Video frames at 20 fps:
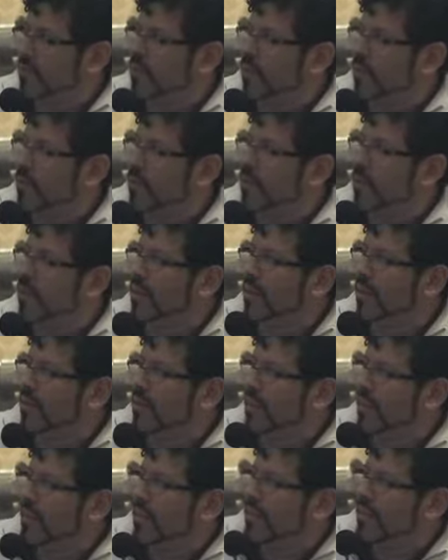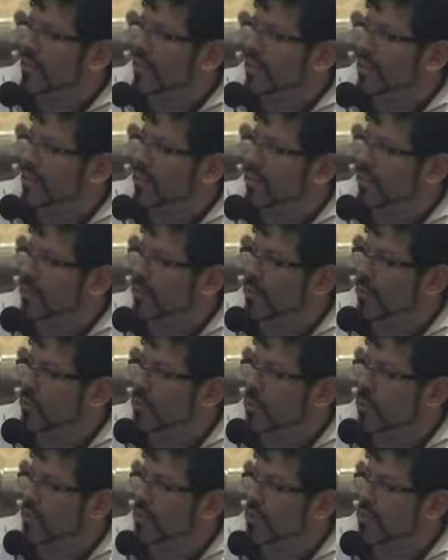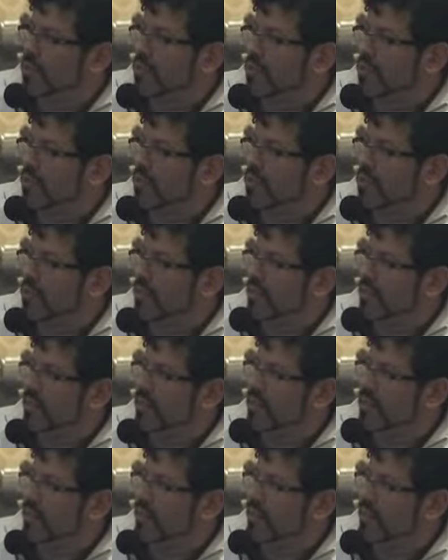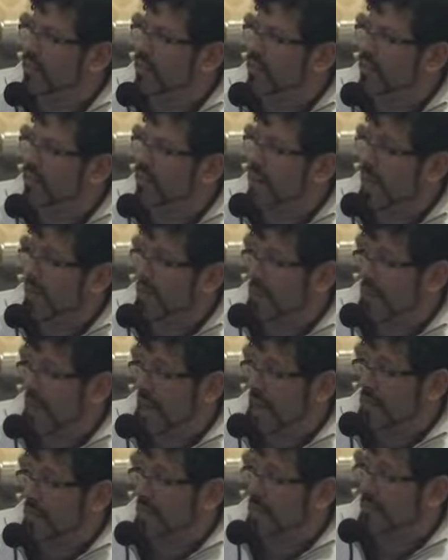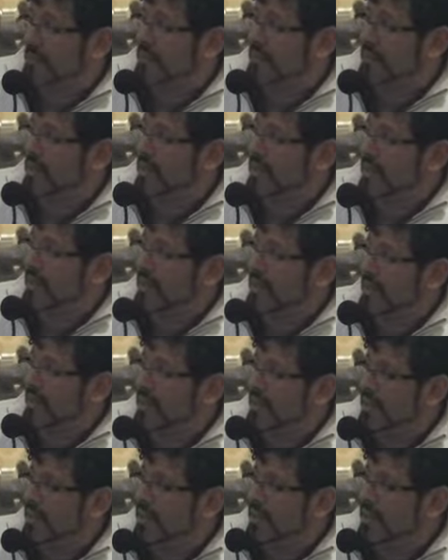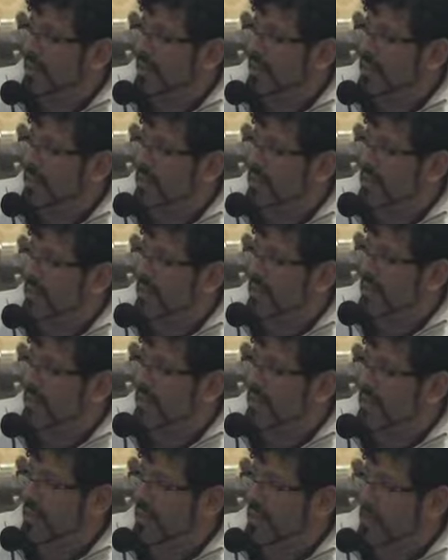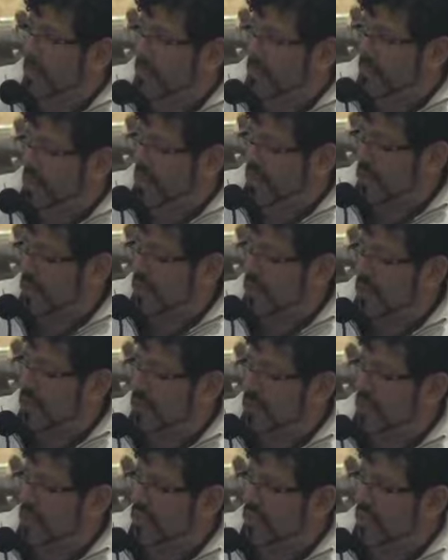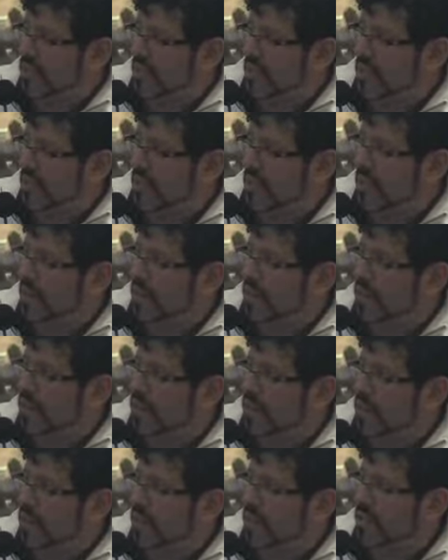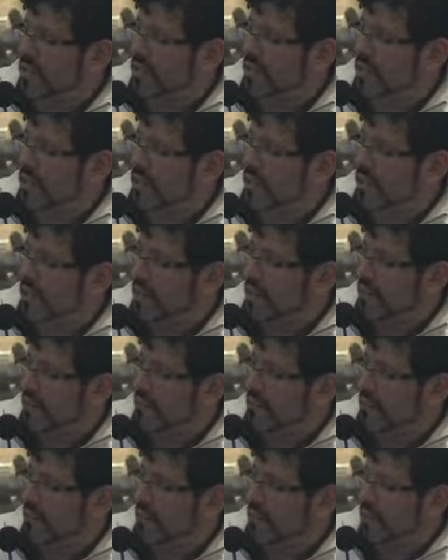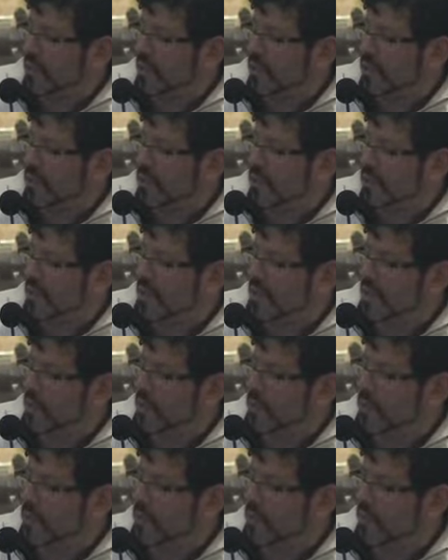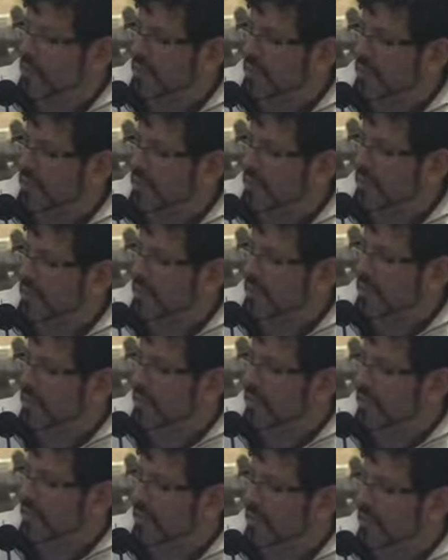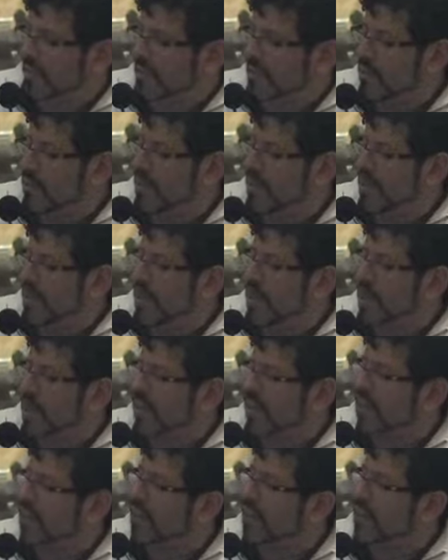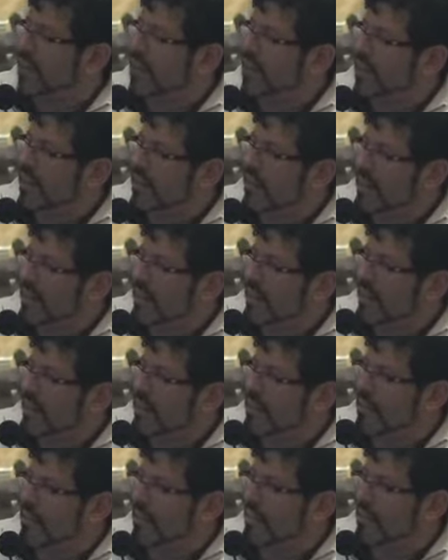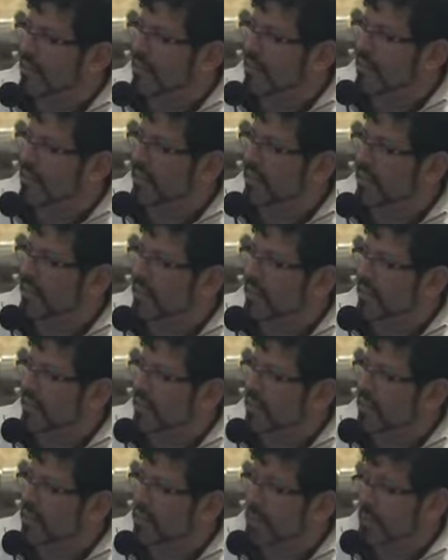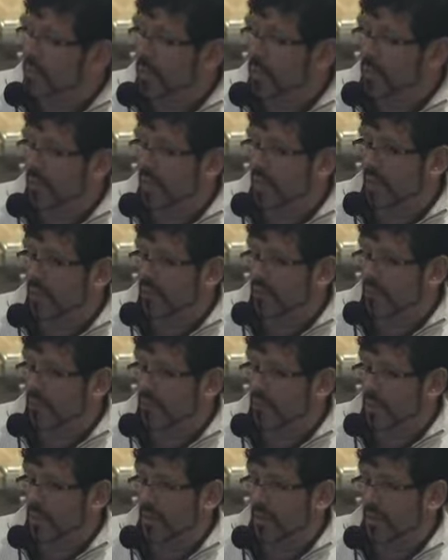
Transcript: my memory to cover some questions that I've been asked often. The prostate is housed very close to the rectum, and there's a thin area that some people have some